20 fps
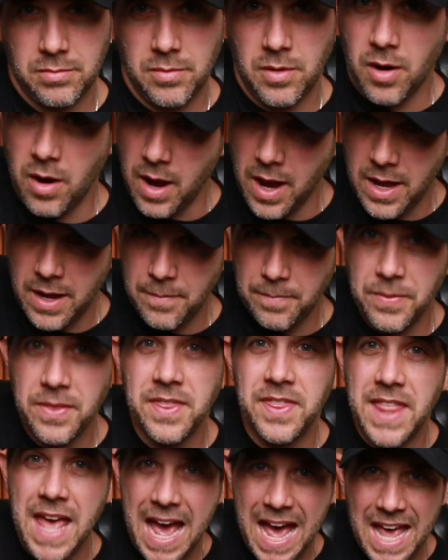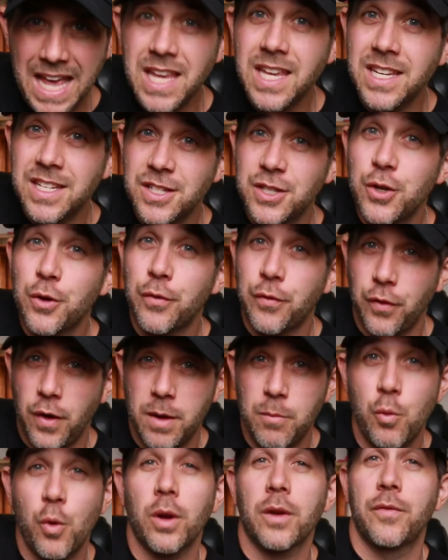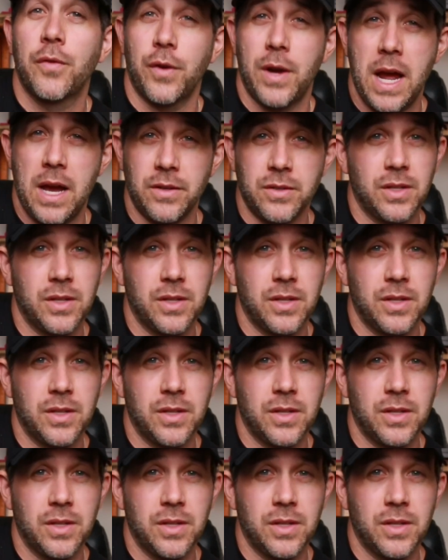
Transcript: All right, that is your framework for now.